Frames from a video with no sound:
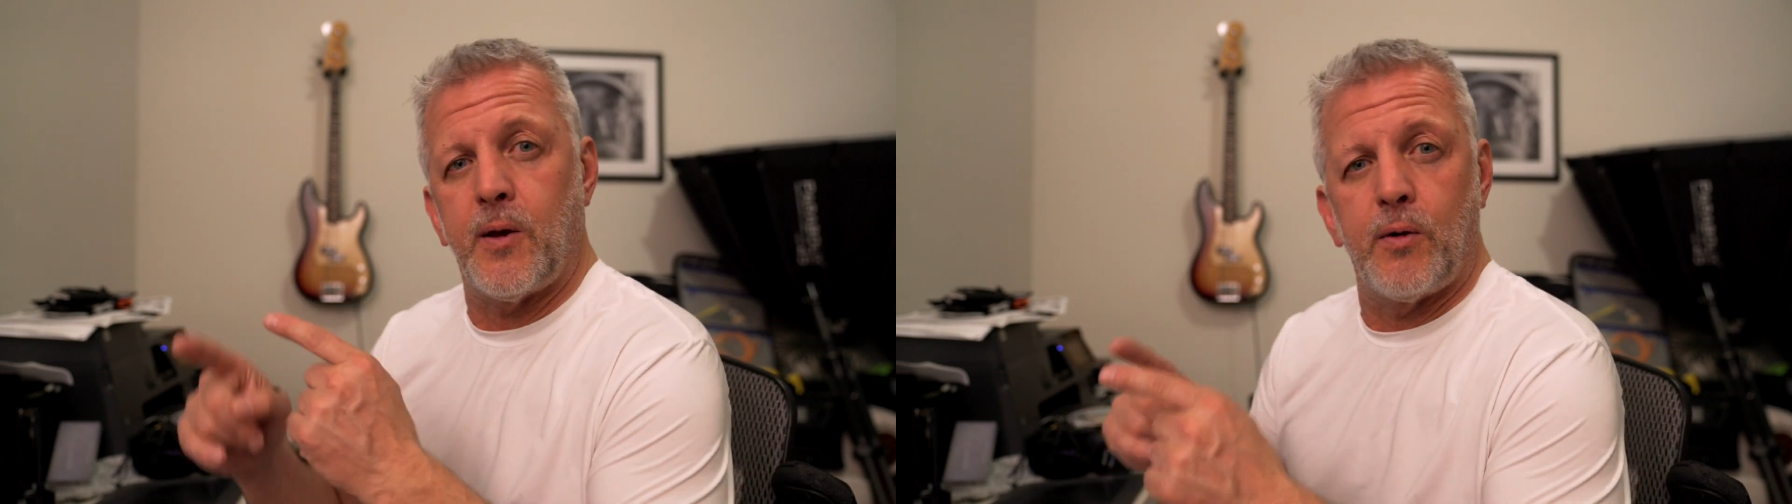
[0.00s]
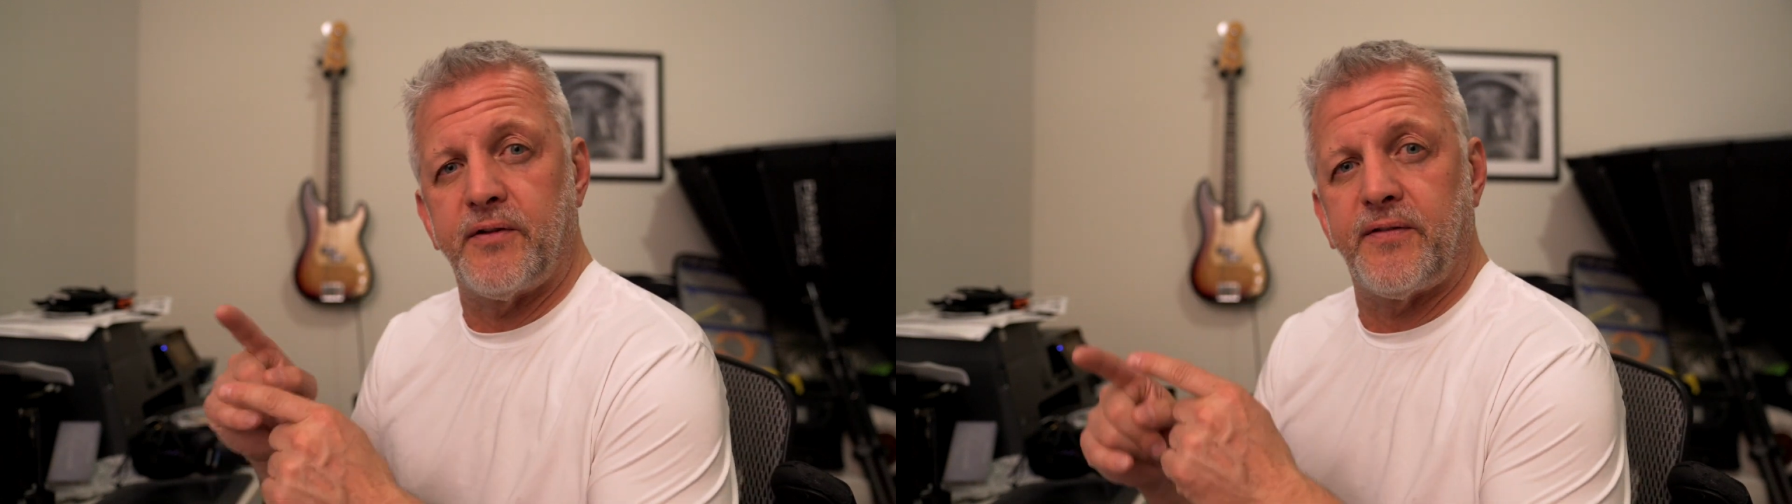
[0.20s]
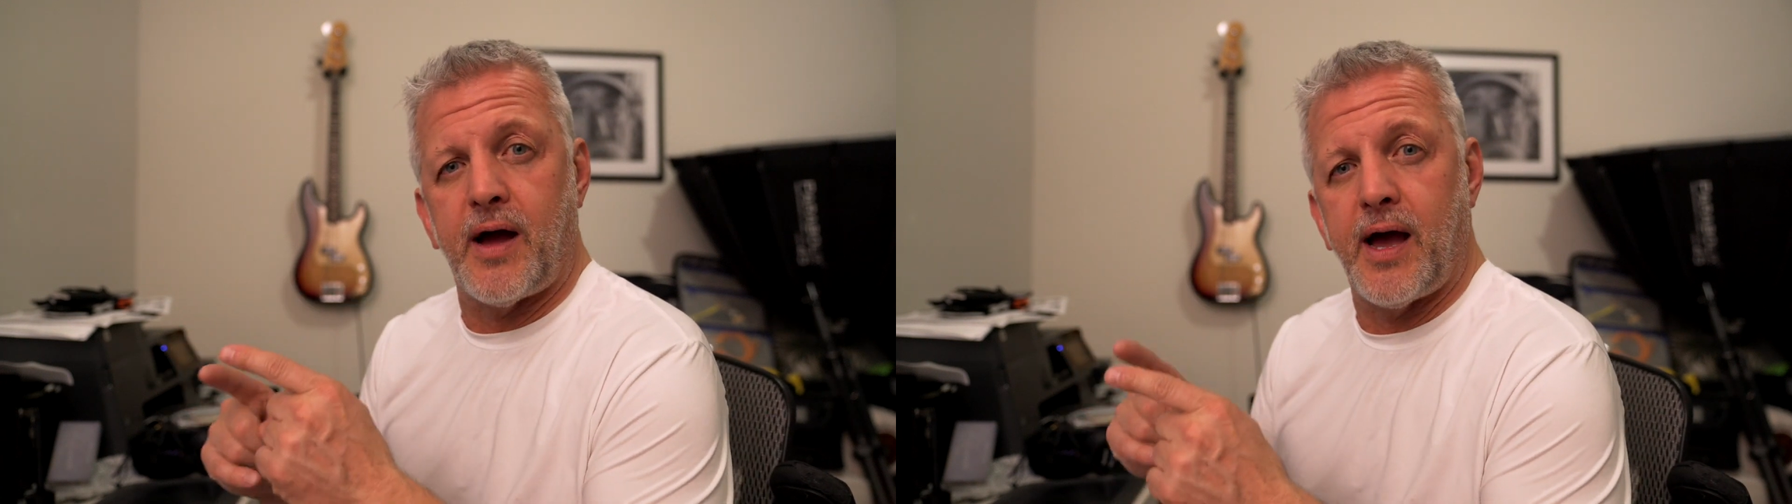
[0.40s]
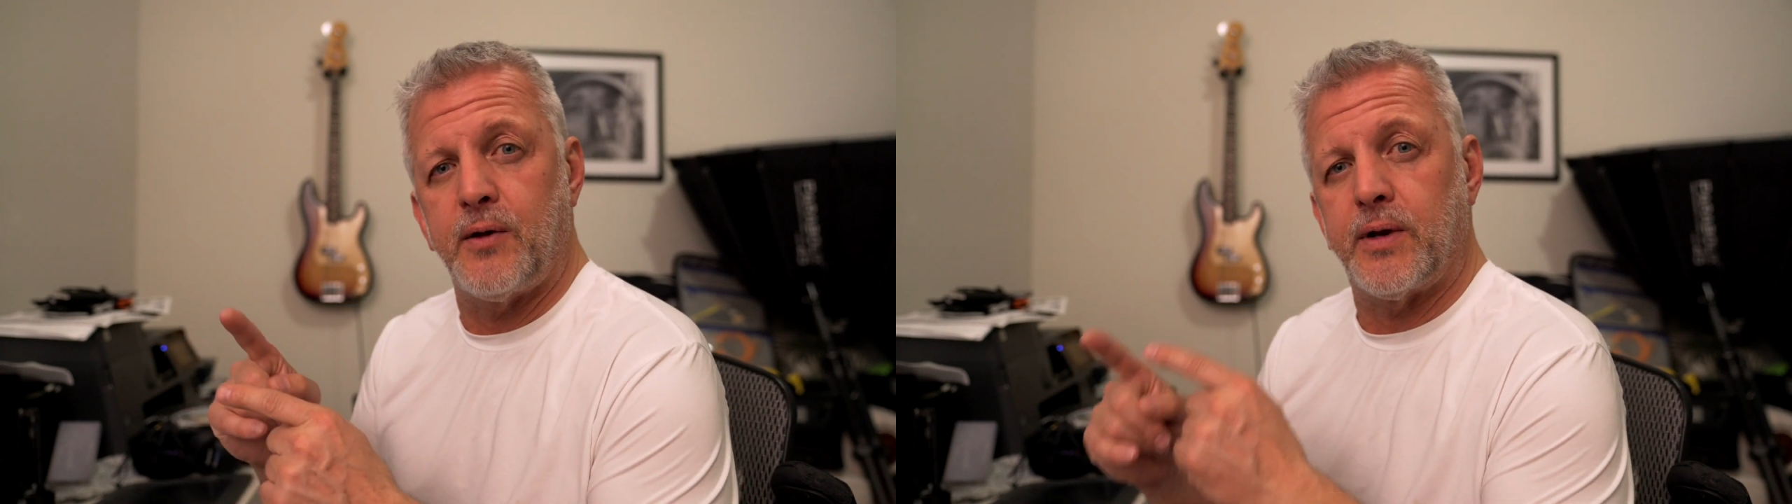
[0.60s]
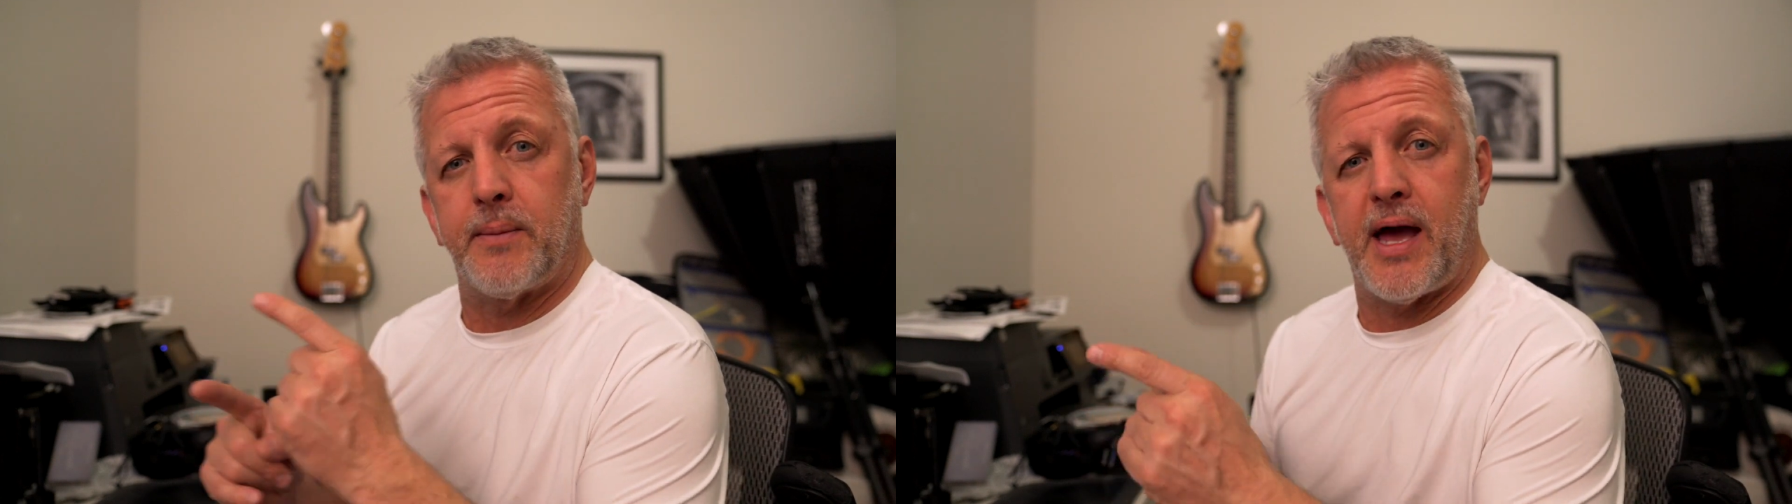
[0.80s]

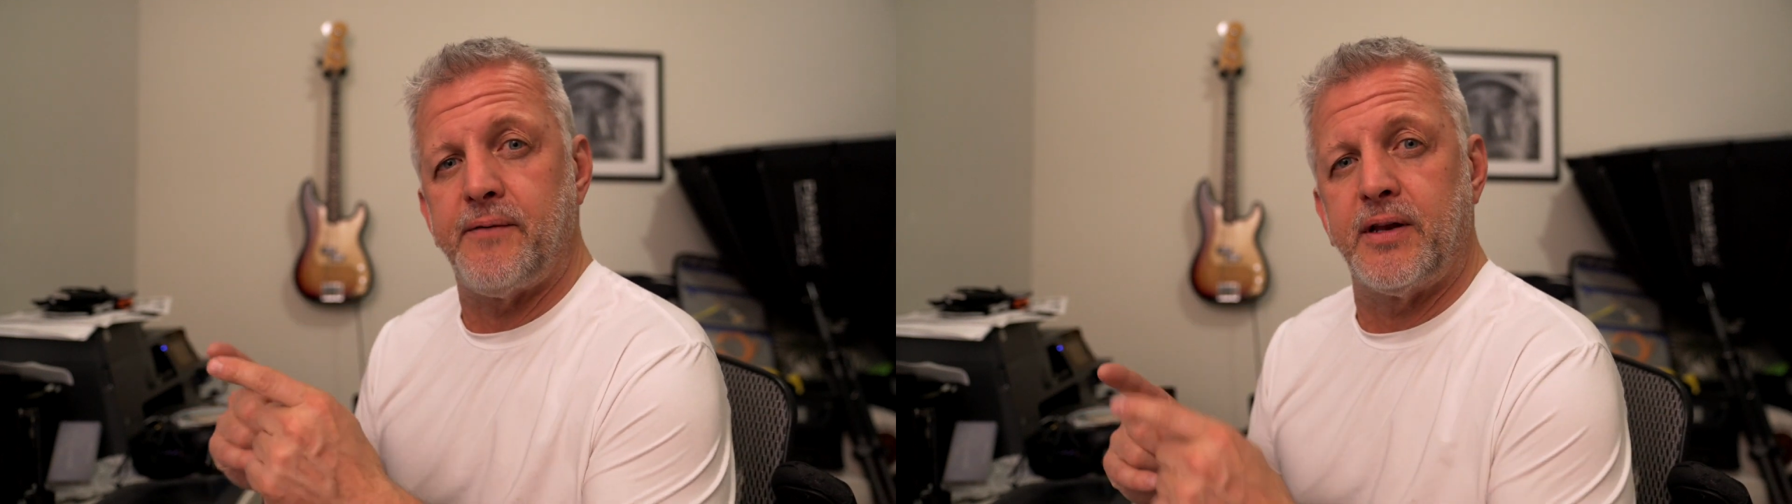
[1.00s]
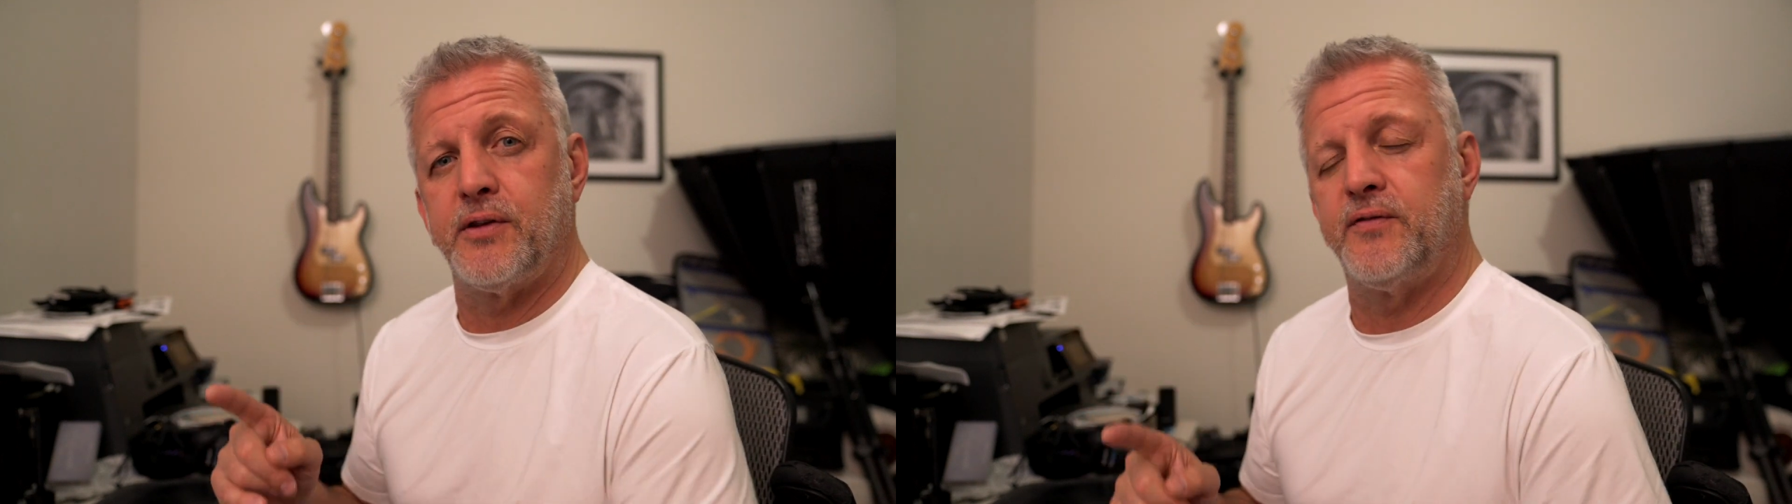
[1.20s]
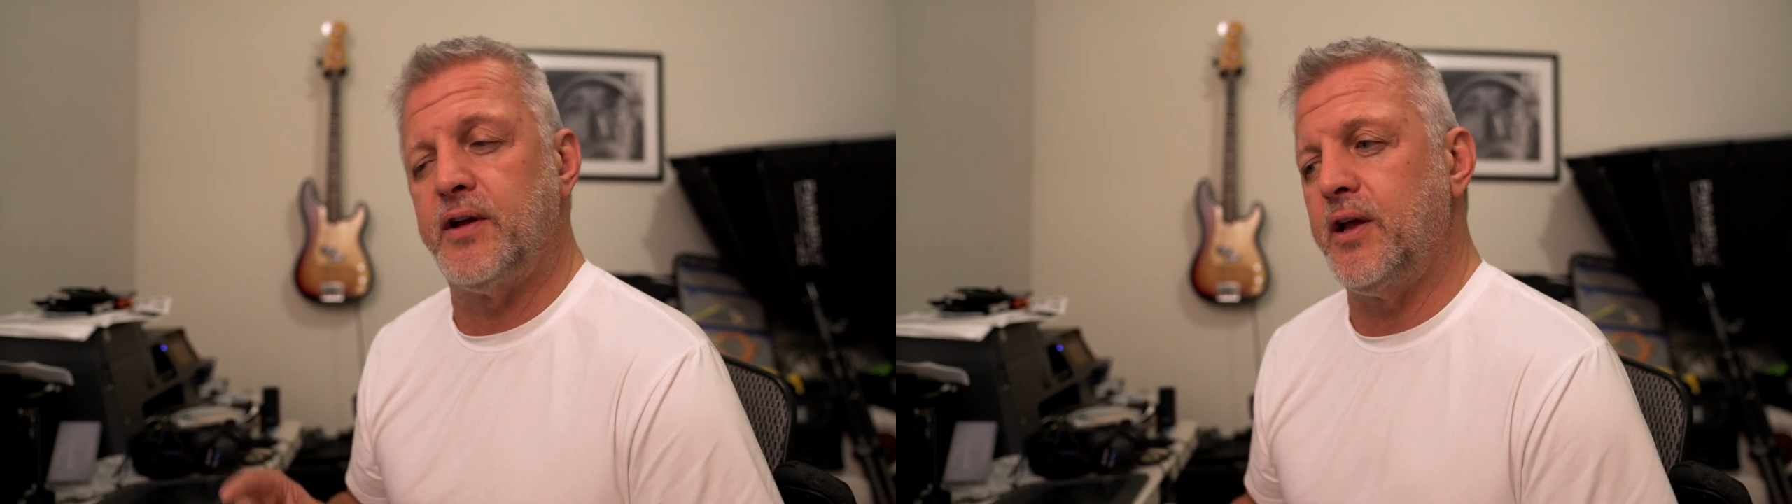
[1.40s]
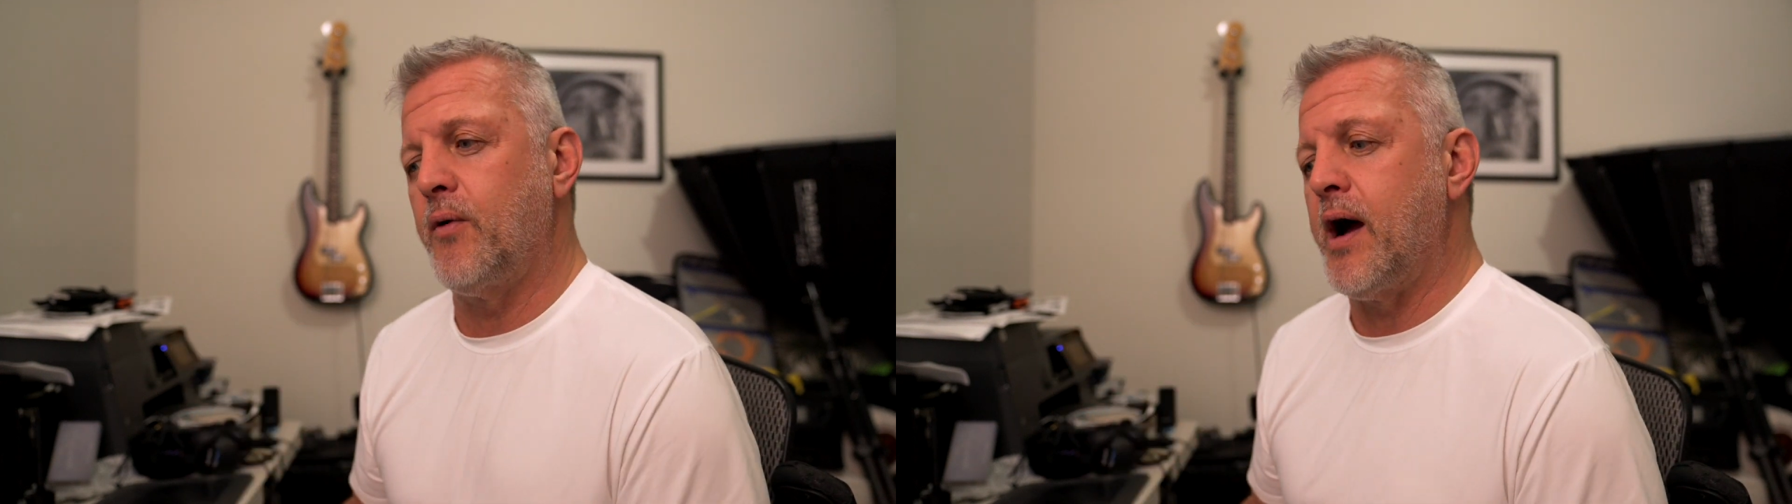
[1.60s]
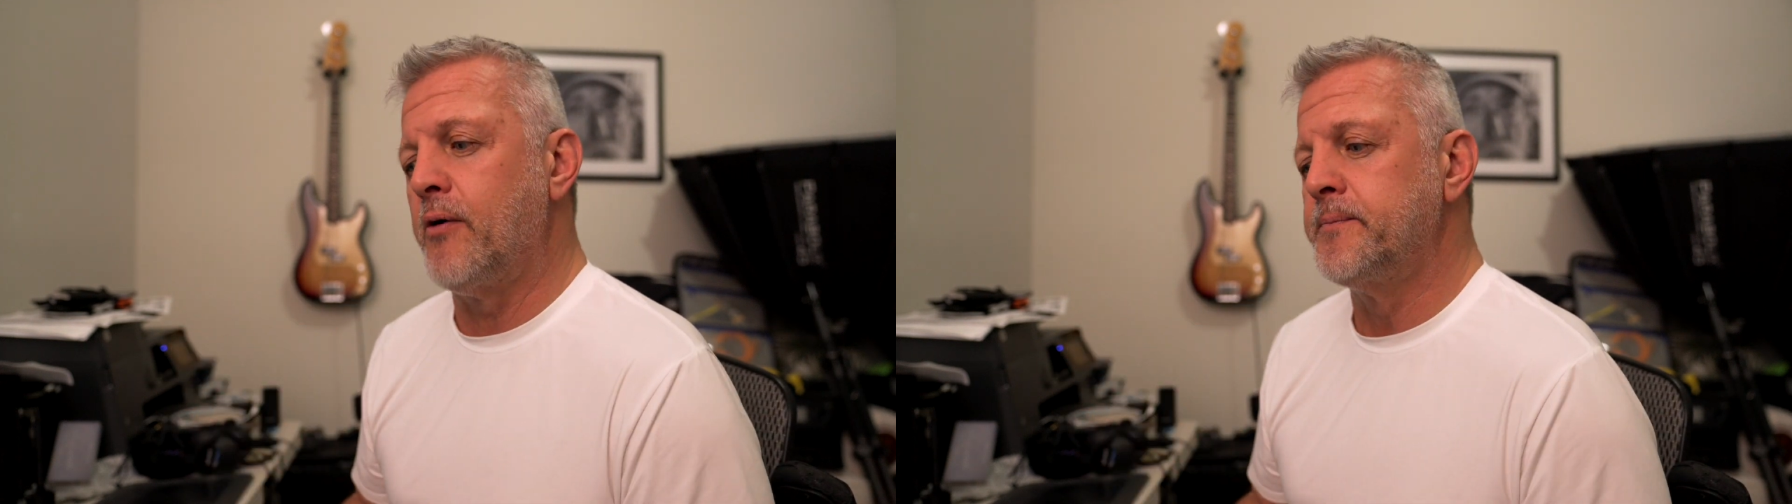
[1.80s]
notified when I'm having another
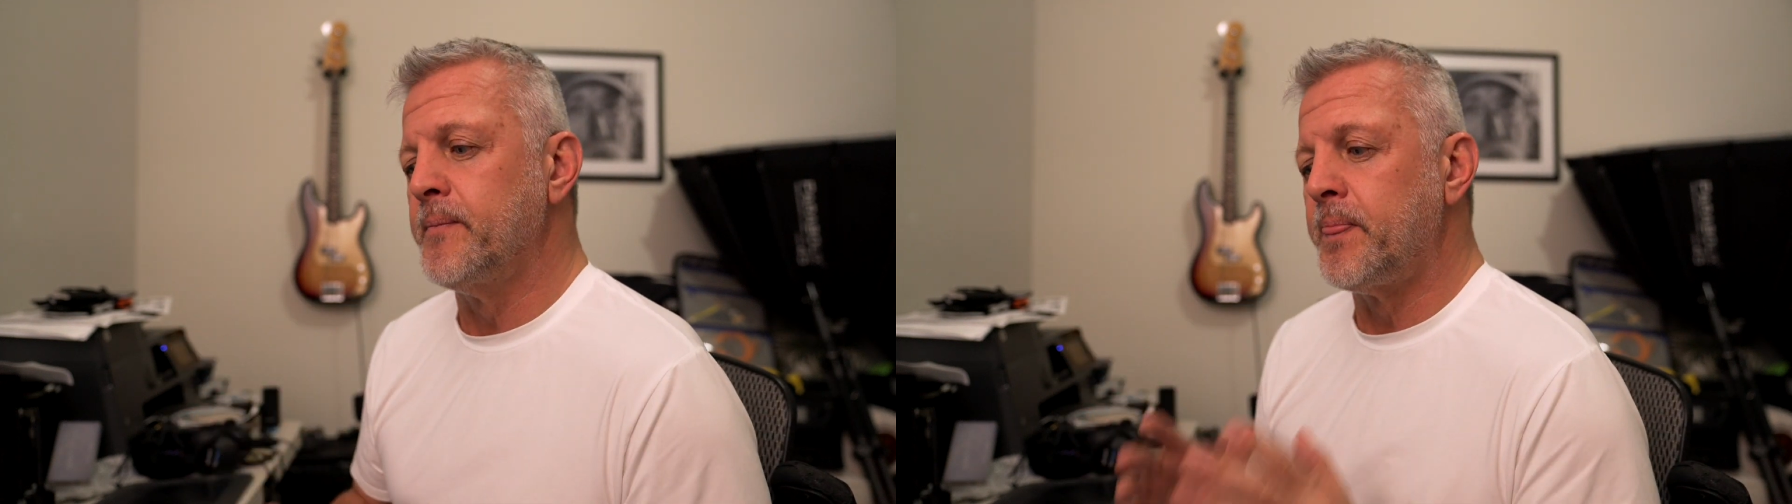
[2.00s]
video out.